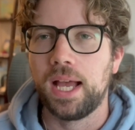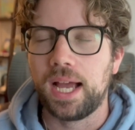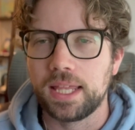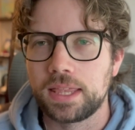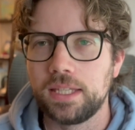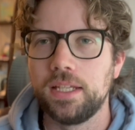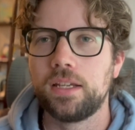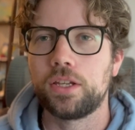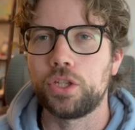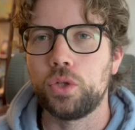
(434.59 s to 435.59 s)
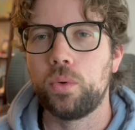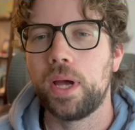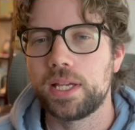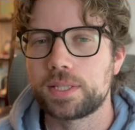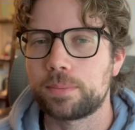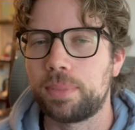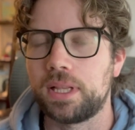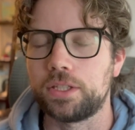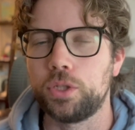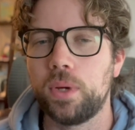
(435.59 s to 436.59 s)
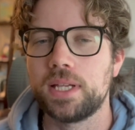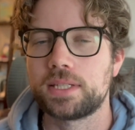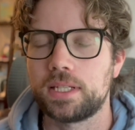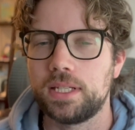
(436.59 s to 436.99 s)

I think US